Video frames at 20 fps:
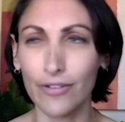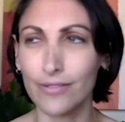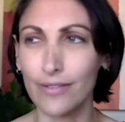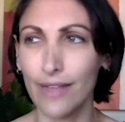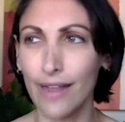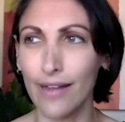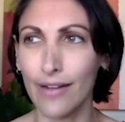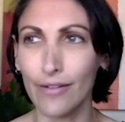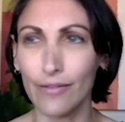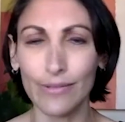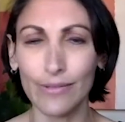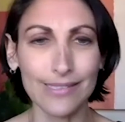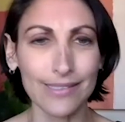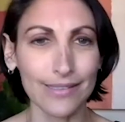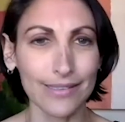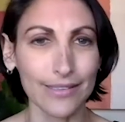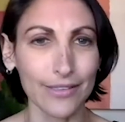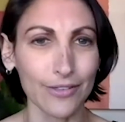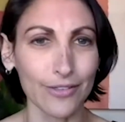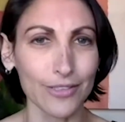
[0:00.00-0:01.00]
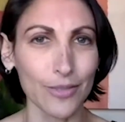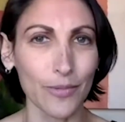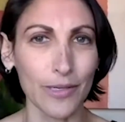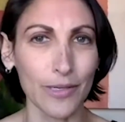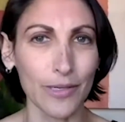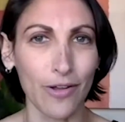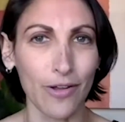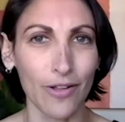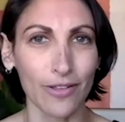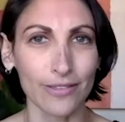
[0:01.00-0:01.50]
I recently
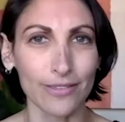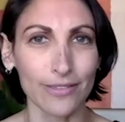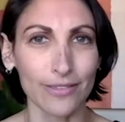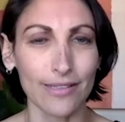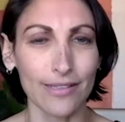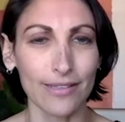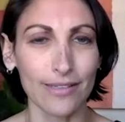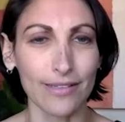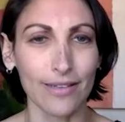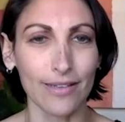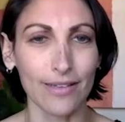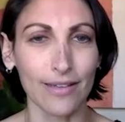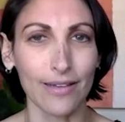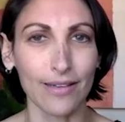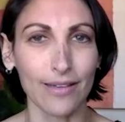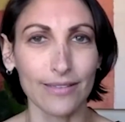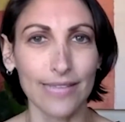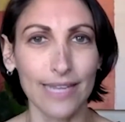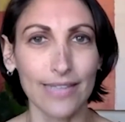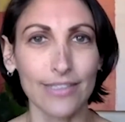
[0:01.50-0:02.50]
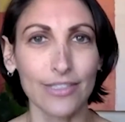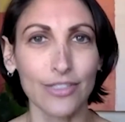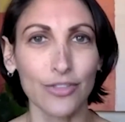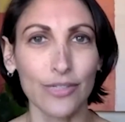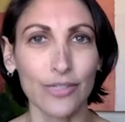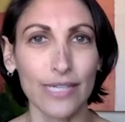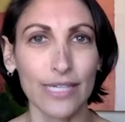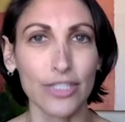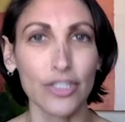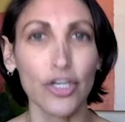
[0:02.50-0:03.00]
heard someone called
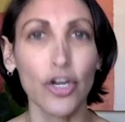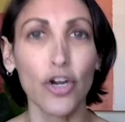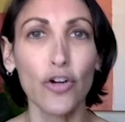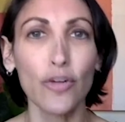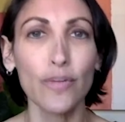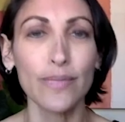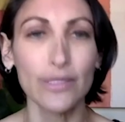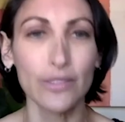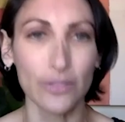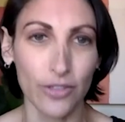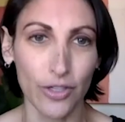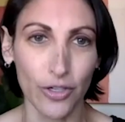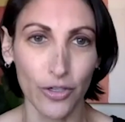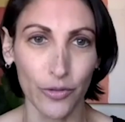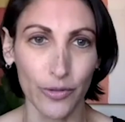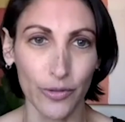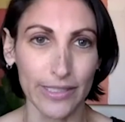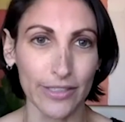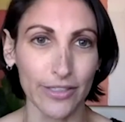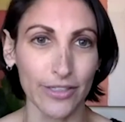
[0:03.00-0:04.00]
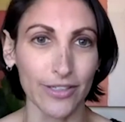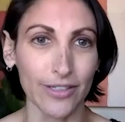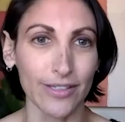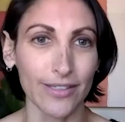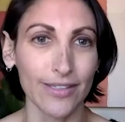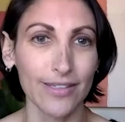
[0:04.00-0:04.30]
dentistry a terminal career.